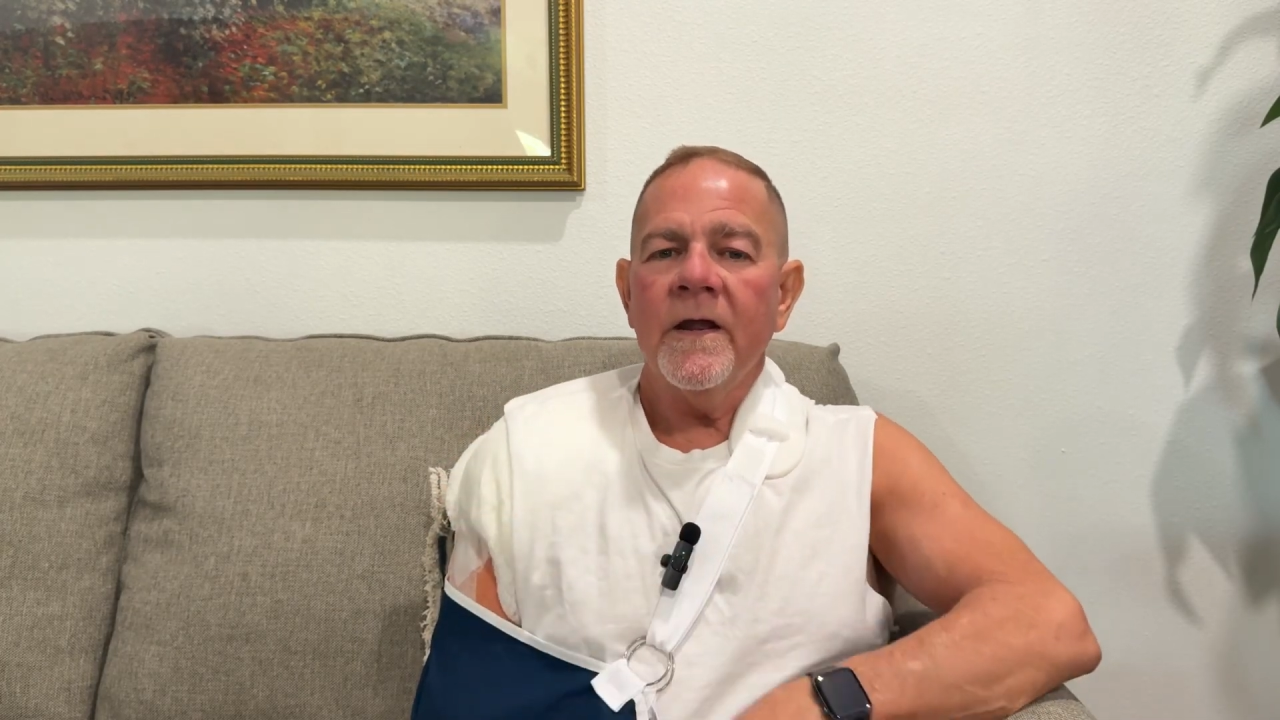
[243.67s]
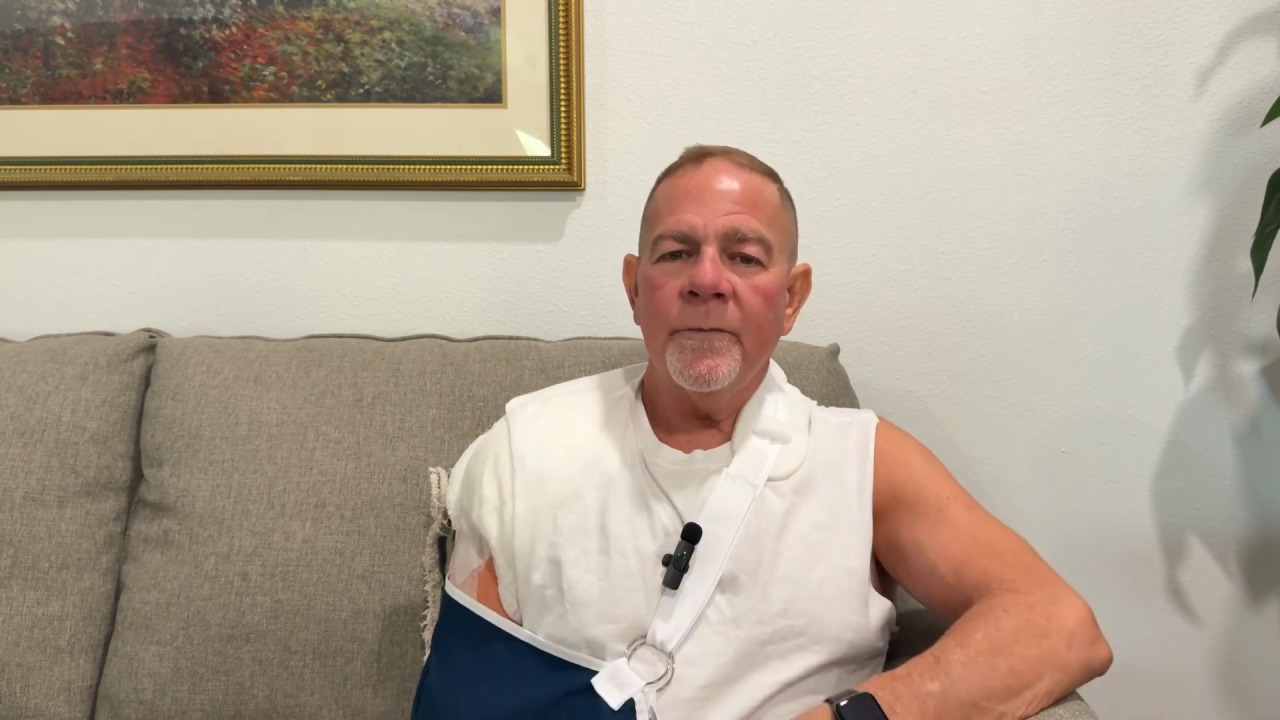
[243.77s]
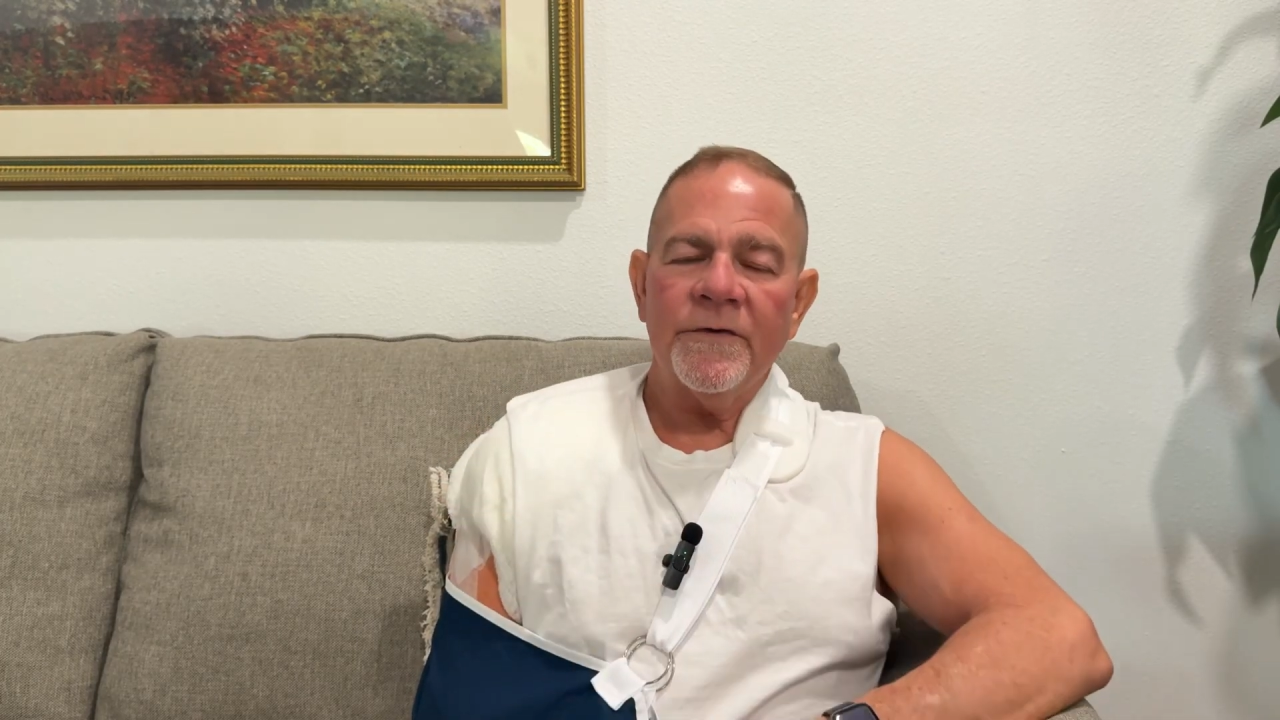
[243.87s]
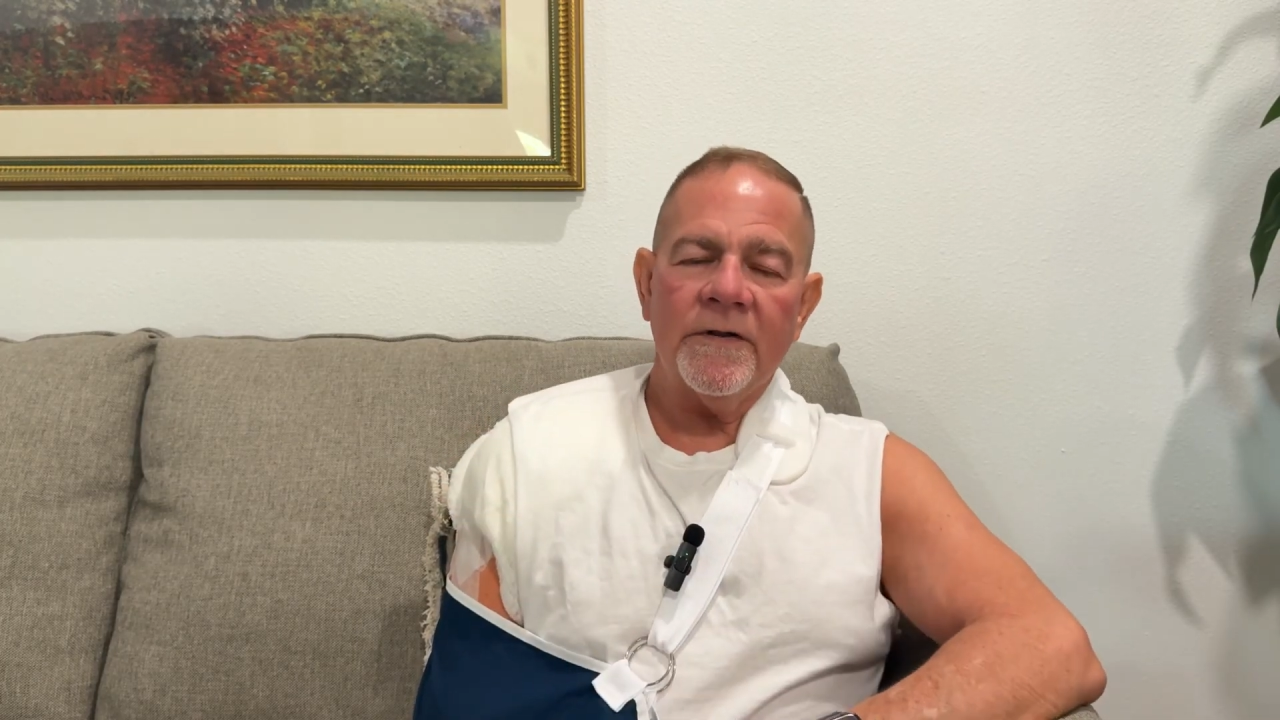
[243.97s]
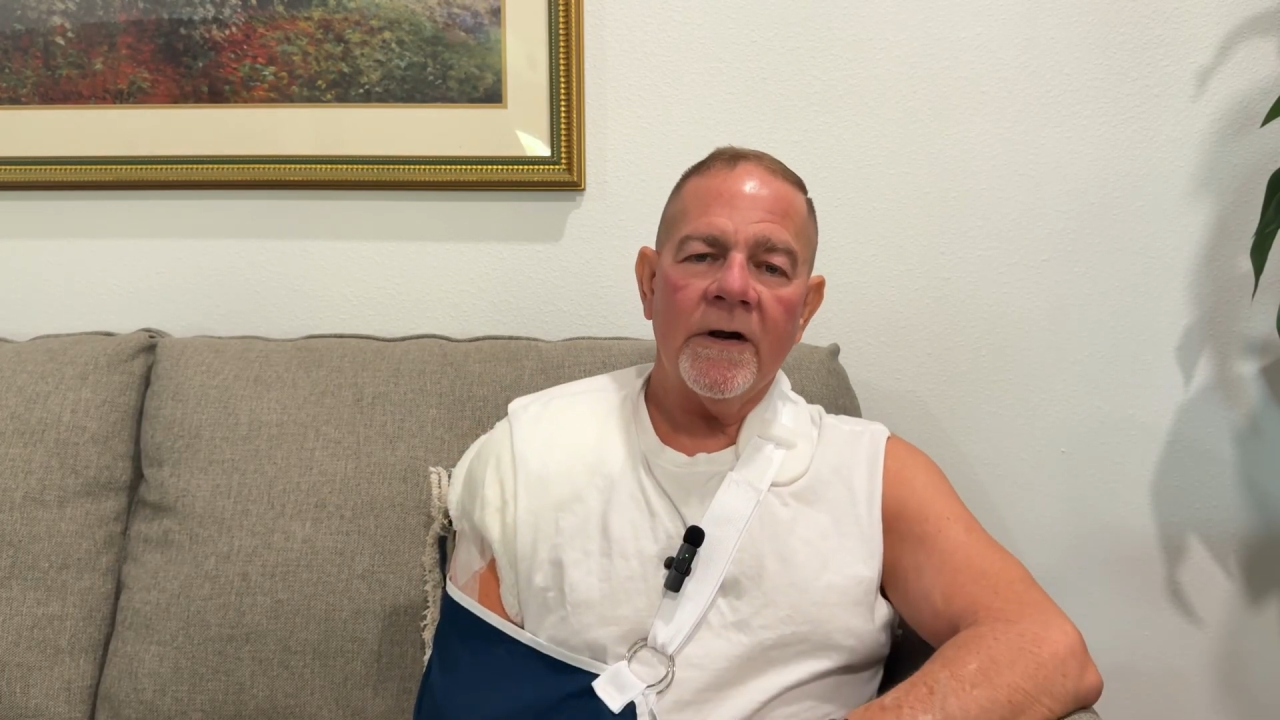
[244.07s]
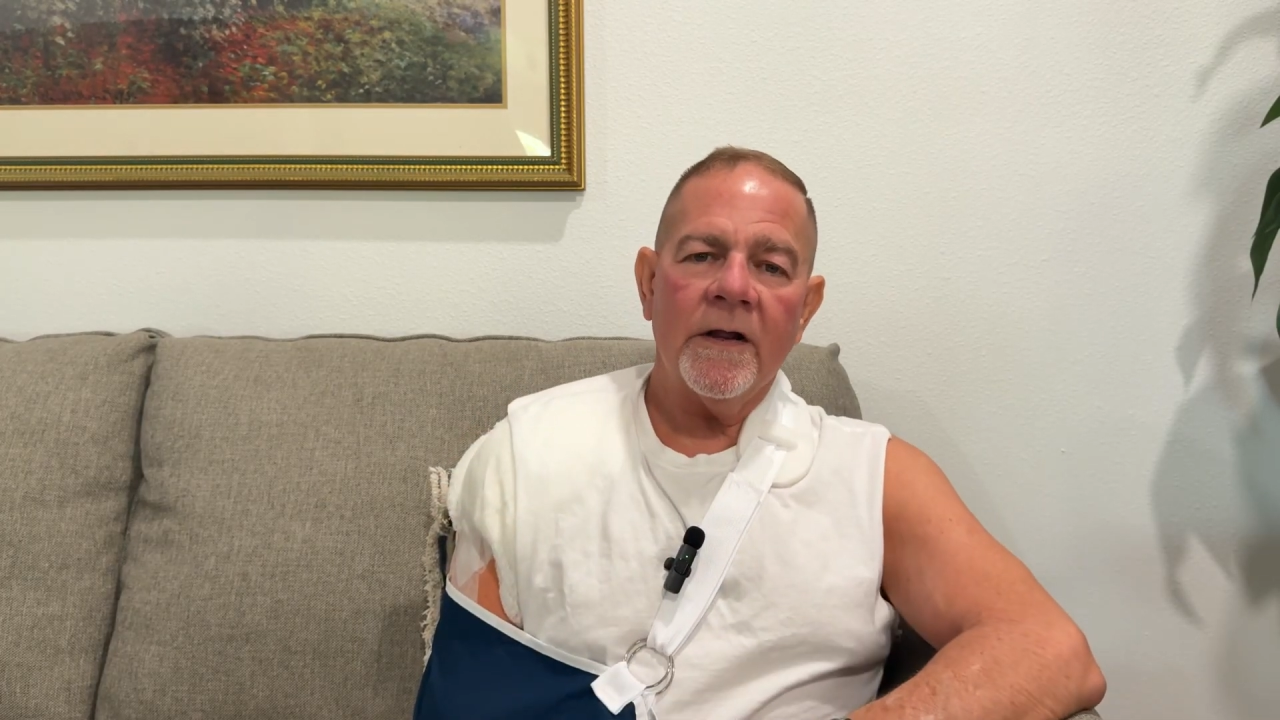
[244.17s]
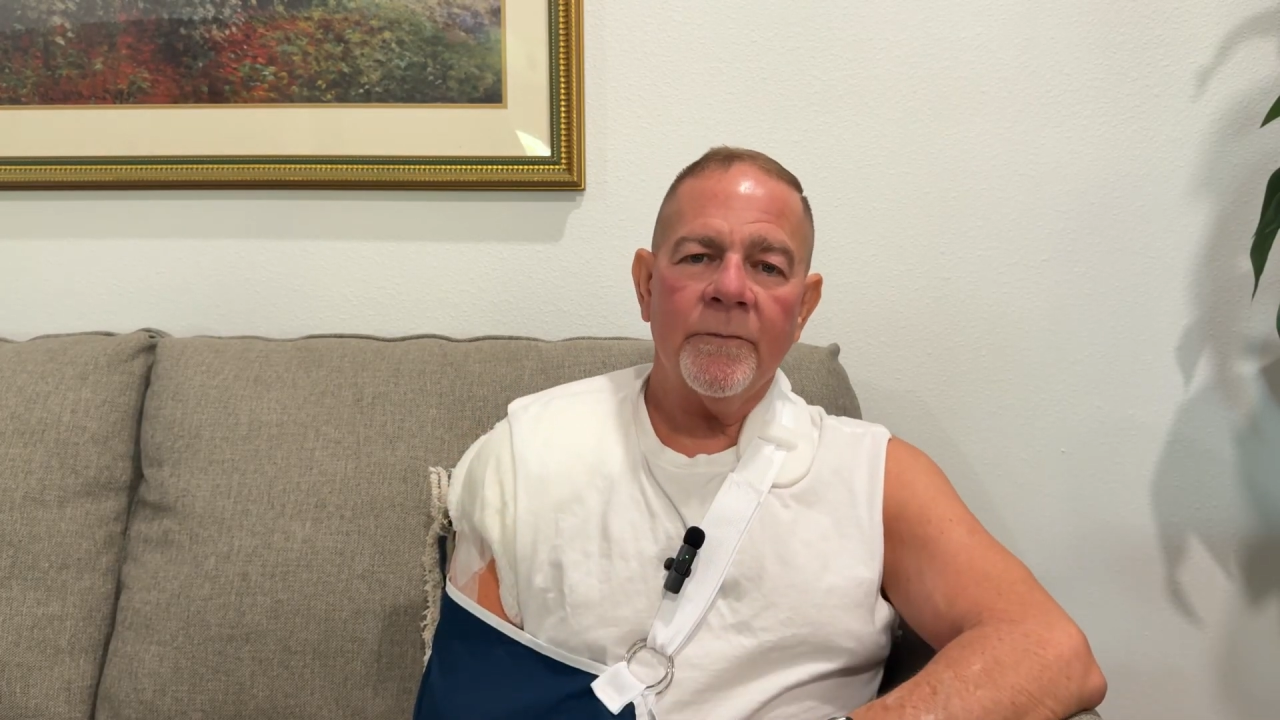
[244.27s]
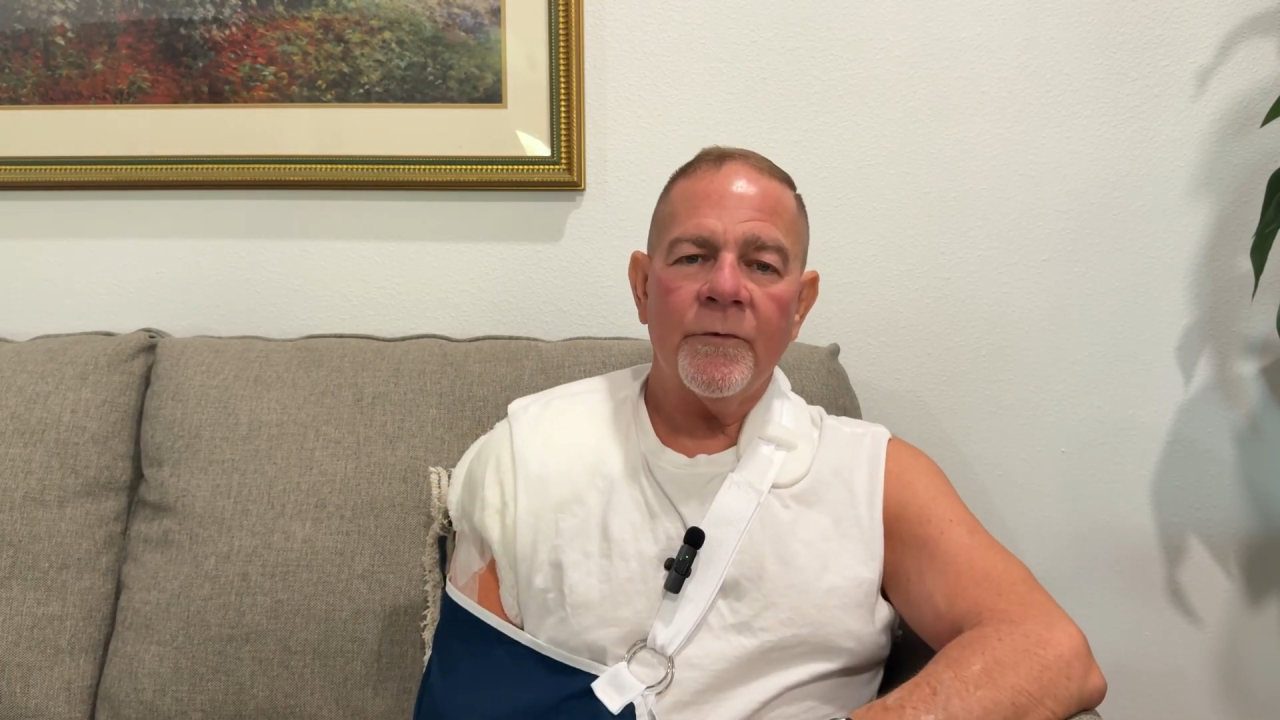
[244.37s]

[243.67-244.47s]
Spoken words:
it puts a lot of